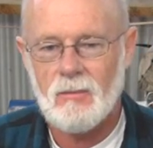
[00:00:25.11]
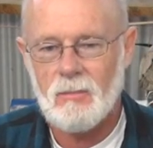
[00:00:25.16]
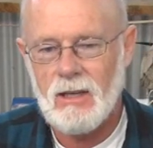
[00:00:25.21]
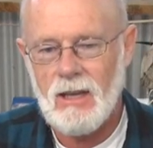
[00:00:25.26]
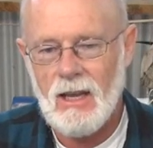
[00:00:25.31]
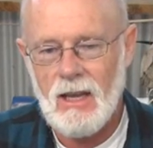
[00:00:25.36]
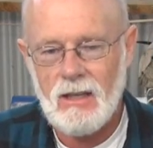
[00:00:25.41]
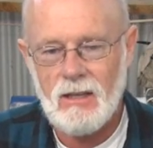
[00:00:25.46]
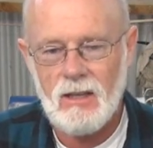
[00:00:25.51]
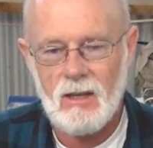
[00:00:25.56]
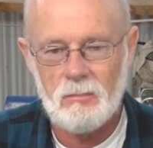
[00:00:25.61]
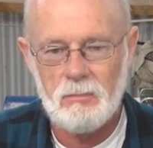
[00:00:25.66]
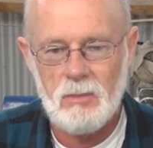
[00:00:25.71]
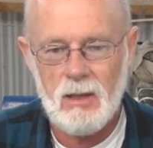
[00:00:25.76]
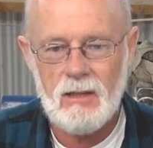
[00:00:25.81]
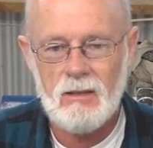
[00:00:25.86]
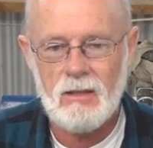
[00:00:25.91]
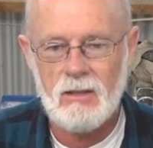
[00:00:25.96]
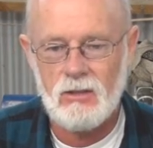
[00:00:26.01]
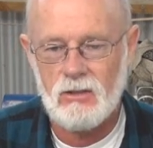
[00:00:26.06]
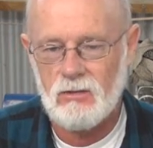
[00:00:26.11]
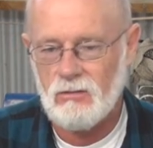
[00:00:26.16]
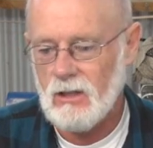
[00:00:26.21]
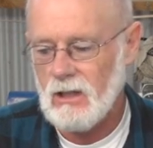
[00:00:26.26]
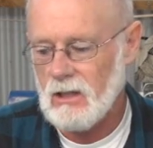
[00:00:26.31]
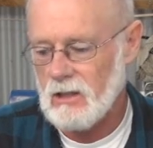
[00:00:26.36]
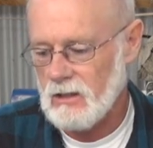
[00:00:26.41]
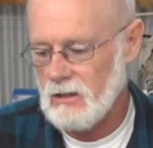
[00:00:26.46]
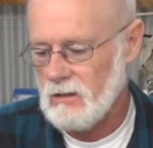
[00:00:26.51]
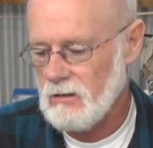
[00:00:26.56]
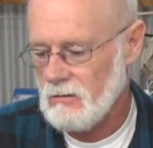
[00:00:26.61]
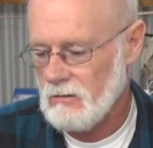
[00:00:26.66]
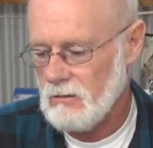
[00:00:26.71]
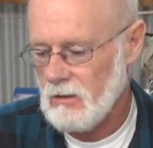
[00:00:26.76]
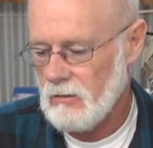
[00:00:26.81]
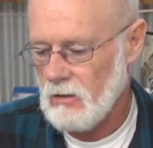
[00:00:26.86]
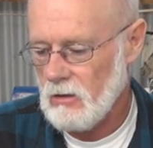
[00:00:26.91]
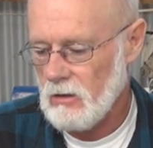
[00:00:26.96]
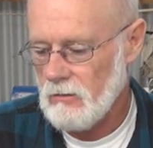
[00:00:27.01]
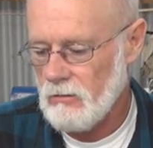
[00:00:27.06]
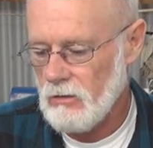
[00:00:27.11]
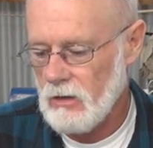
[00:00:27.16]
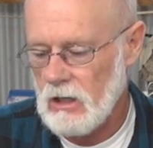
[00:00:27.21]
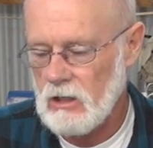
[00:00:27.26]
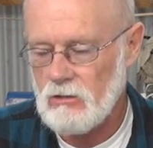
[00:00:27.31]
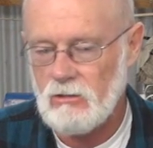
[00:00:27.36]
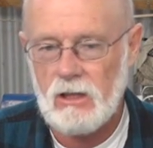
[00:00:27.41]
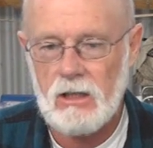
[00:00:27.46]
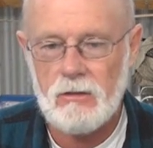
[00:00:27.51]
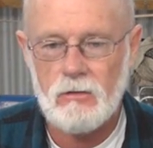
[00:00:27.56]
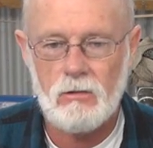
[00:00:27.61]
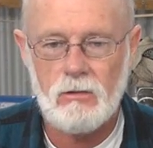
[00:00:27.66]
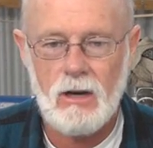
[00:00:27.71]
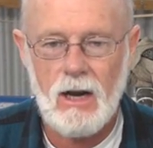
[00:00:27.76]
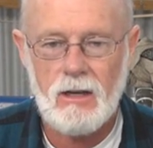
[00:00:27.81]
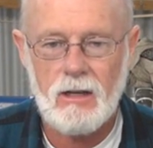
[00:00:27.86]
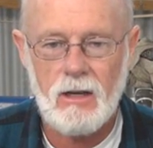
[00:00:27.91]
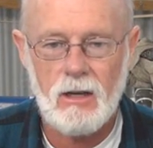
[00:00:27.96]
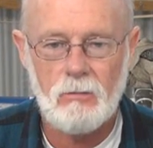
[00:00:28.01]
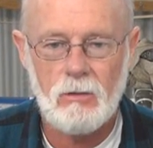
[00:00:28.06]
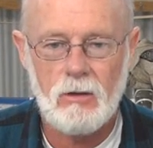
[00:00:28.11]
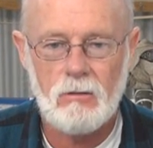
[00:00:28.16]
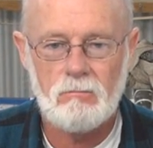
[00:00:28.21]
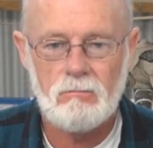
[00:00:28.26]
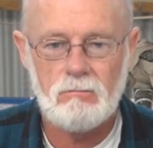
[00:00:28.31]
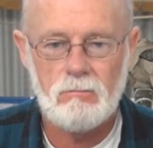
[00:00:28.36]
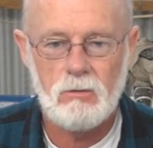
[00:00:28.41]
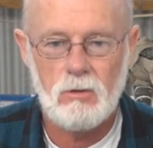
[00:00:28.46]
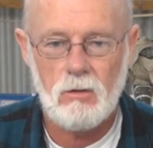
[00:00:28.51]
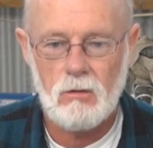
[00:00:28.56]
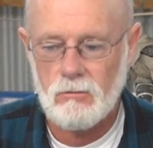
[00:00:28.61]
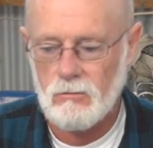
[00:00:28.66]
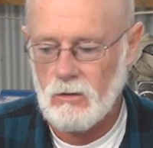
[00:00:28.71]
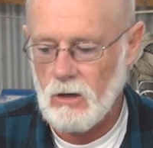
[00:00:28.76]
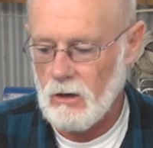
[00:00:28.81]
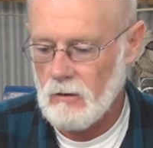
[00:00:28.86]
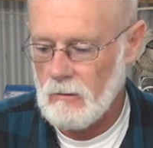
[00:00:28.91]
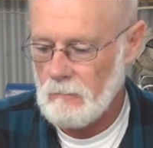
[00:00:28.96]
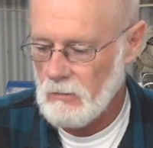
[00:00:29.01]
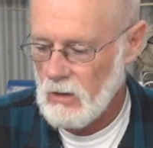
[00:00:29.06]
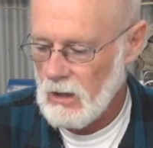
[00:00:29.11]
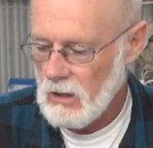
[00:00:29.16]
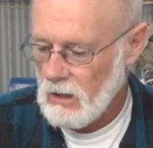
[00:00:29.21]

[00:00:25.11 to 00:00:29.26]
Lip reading: I mean, how are you going to beat this, really? If you're looking for an entry-level radio with sort of,